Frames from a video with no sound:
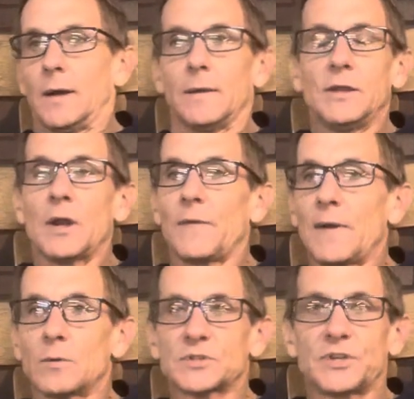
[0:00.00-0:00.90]
You know, there
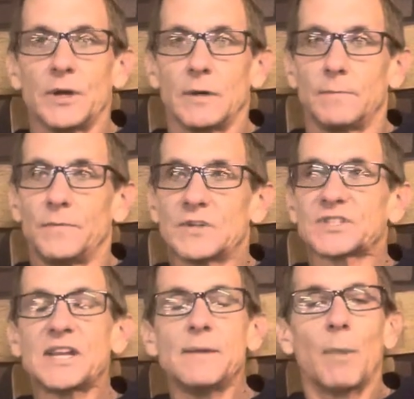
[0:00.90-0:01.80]
was the
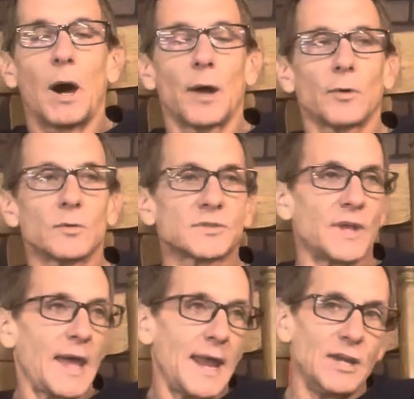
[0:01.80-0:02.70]
C models, the
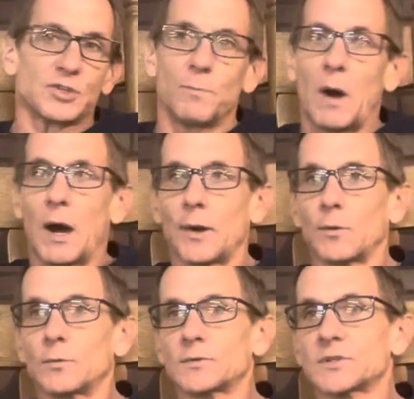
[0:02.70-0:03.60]
H
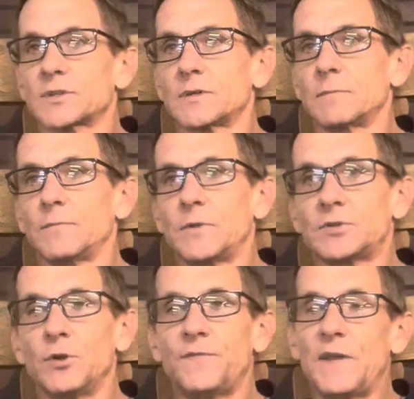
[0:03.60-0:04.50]
models, the
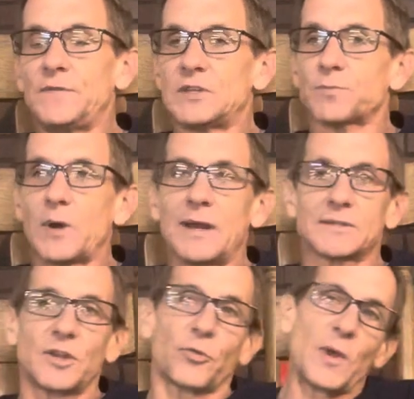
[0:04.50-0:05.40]
250 Sprints,
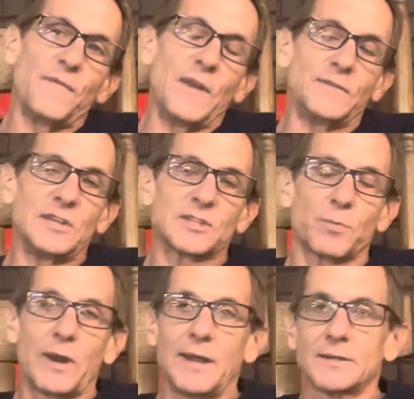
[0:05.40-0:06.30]
the 350
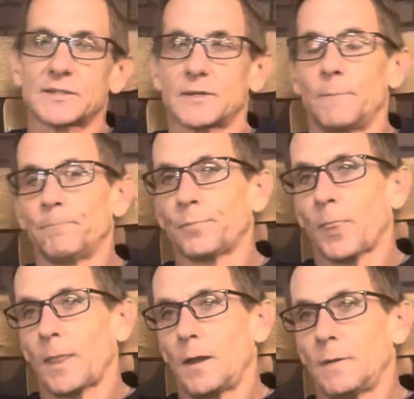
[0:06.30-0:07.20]
Sprints,
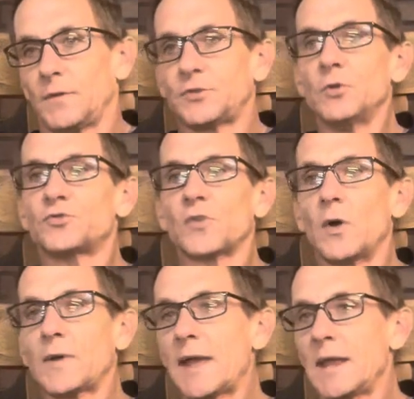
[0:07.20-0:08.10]
the
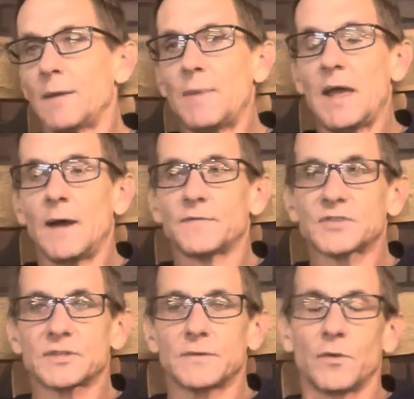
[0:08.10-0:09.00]
two-stroke
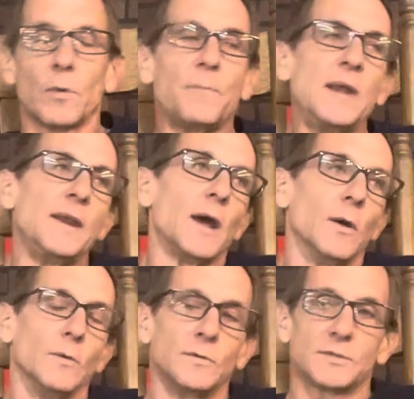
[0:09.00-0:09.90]
AMFs, the
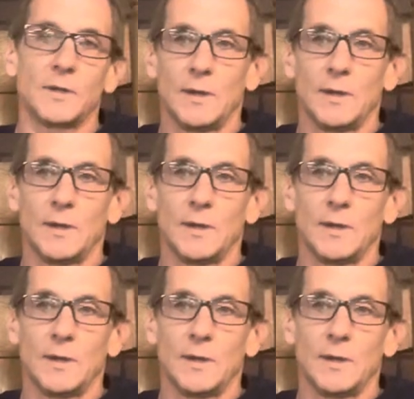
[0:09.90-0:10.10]
Rapidos,